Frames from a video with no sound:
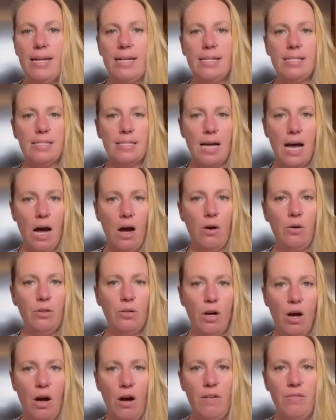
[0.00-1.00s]
It's out
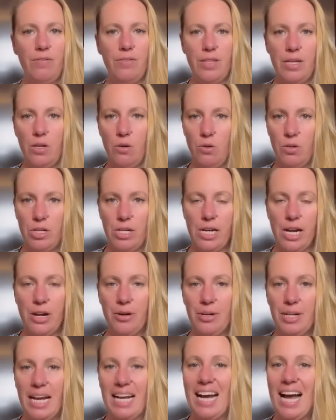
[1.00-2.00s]
of the
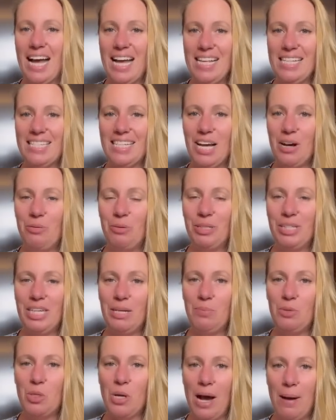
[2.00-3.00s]
ordinary. Guys, I will
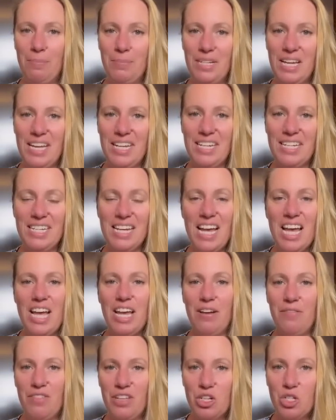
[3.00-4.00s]
keep you updated.
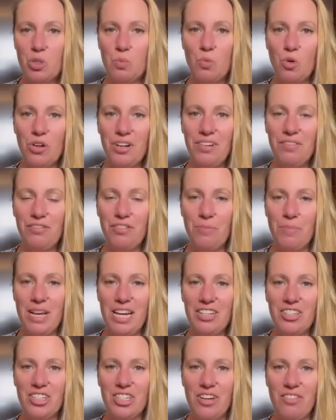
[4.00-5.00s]
If there's more
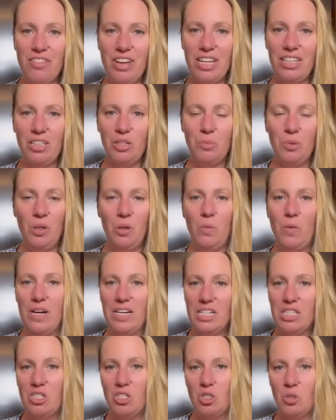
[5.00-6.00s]
information available, what
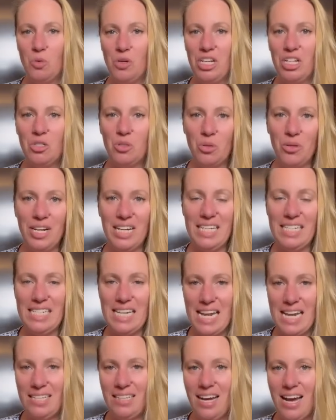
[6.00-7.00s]
it's doing during
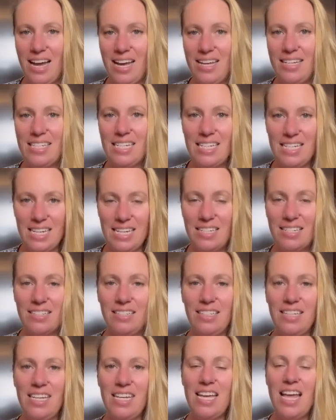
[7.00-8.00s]
daylight in
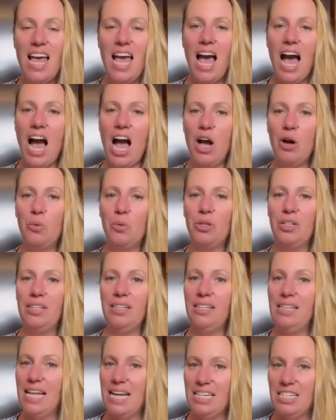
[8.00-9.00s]
Italy, I
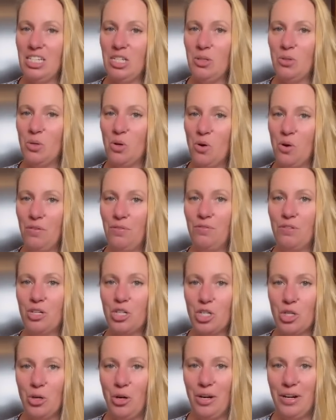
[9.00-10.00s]
will let you know for
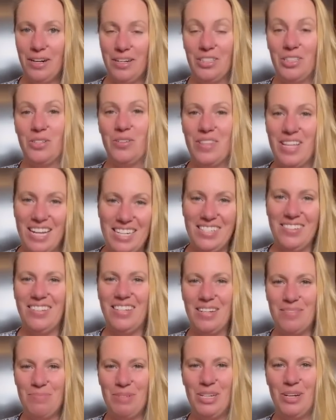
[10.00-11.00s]
sure so that you
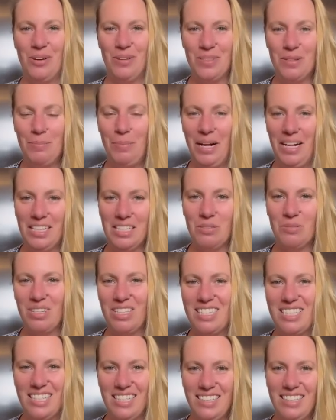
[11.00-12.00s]
can be on the pulse with
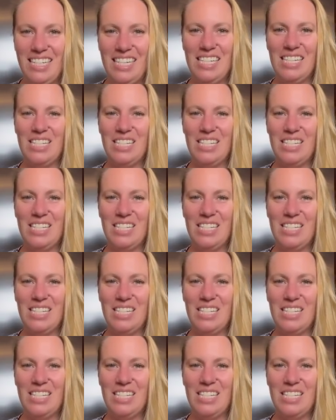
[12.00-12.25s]
Silki.